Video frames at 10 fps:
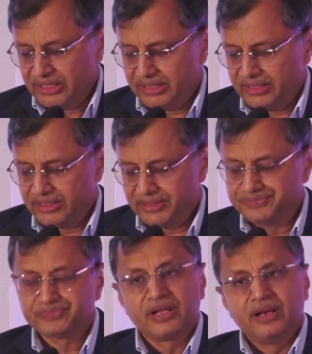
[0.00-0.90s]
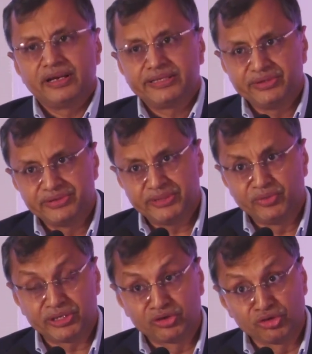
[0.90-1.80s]
I think Hyundai
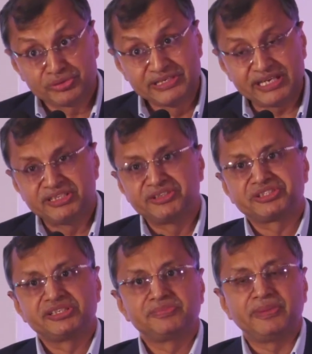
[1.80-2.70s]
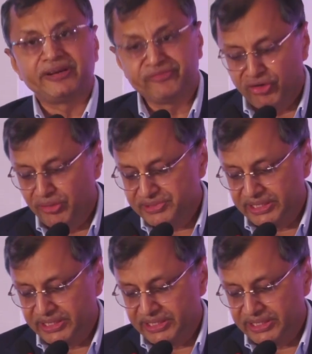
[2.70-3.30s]
Motor Group's next generation platforms,